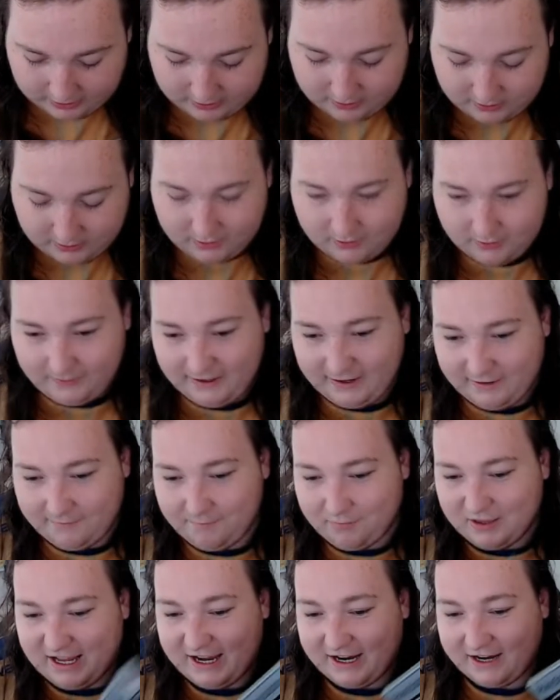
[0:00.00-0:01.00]
We have
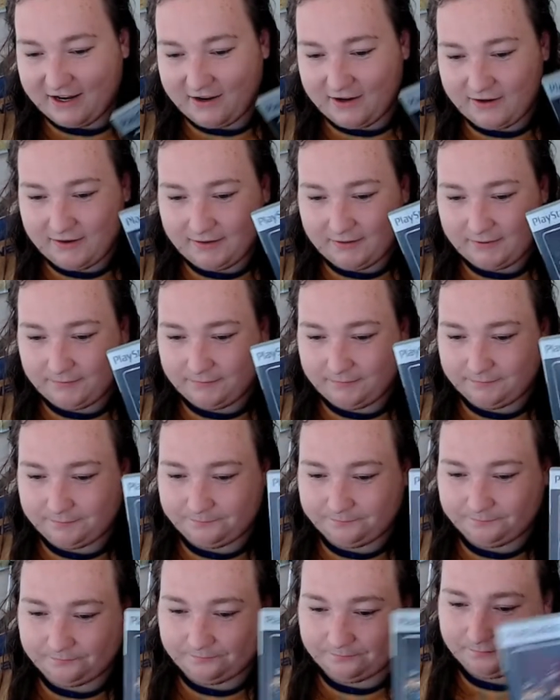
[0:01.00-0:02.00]
Black.
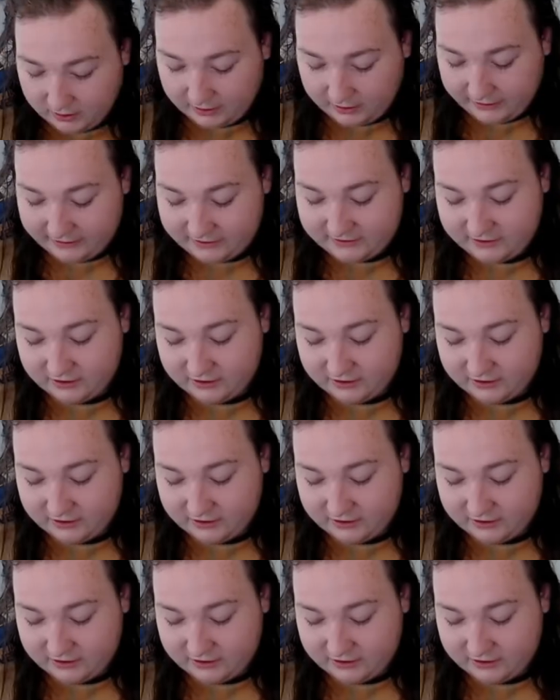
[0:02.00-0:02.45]
It's the